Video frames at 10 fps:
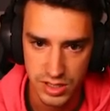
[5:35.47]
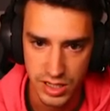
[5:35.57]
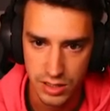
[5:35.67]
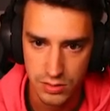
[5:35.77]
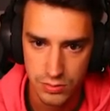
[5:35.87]
What the
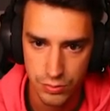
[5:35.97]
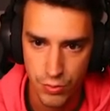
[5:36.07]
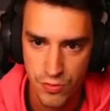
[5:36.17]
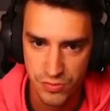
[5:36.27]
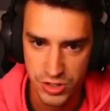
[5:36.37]
heck?
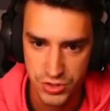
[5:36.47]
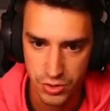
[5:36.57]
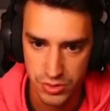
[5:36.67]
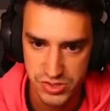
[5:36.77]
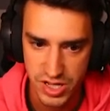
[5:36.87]
Roof
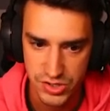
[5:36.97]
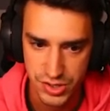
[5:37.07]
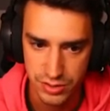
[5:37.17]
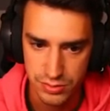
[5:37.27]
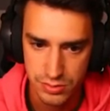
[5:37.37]
control station.